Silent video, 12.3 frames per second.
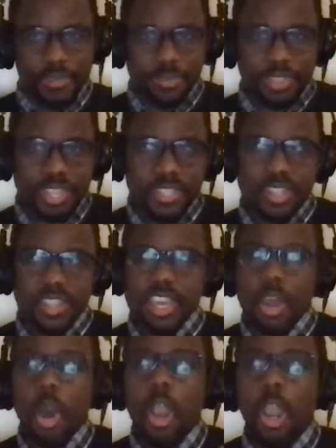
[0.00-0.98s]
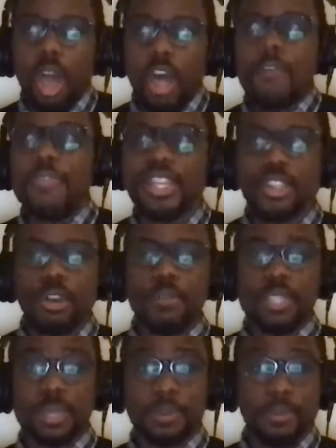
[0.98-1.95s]
there's there are a lot of these
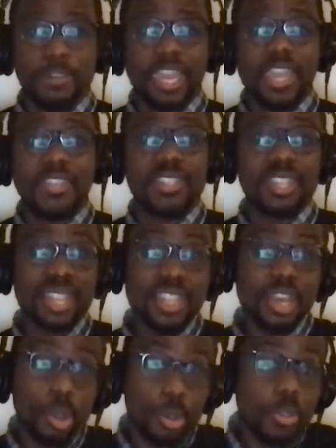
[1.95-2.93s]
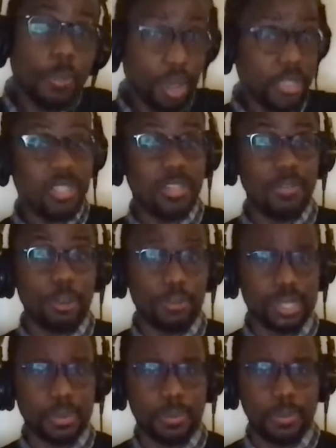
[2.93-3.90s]
oversimplifications and then there are also positive
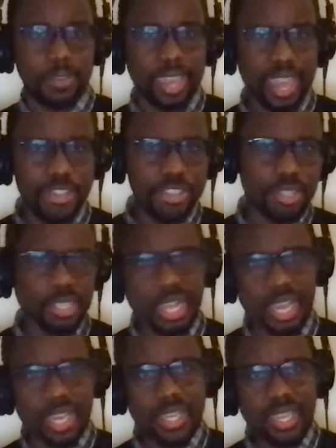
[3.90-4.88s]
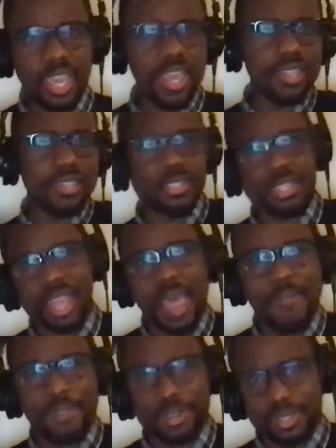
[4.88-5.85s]
oversimplifications like yes
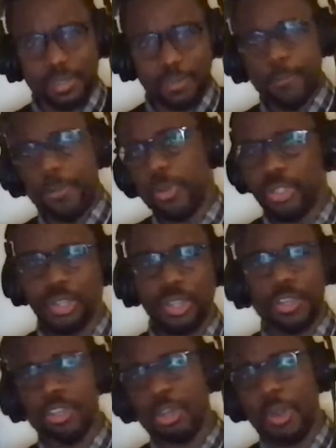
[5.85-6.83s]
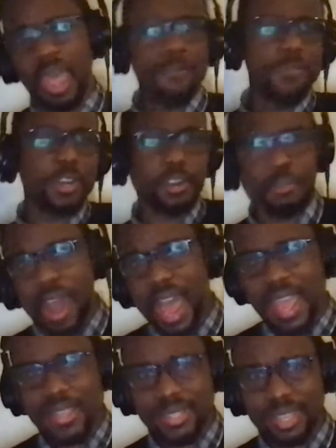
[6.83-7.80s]
africa's the future you know africa
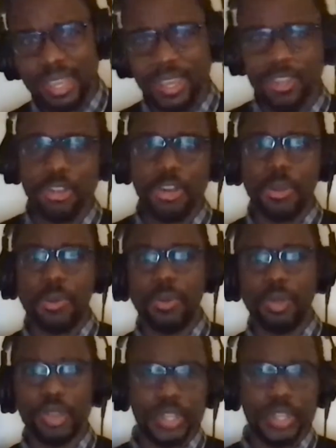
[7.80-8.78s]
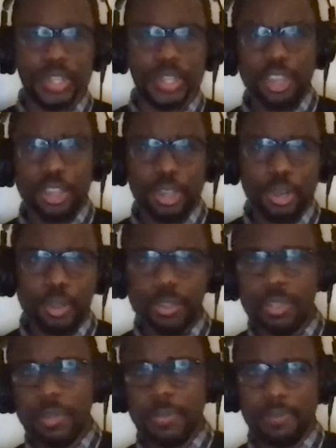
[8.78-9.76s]
rising you know all the you
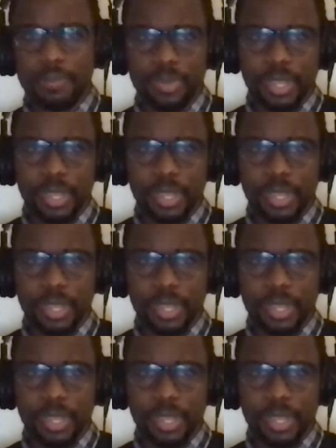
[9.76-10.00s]
know the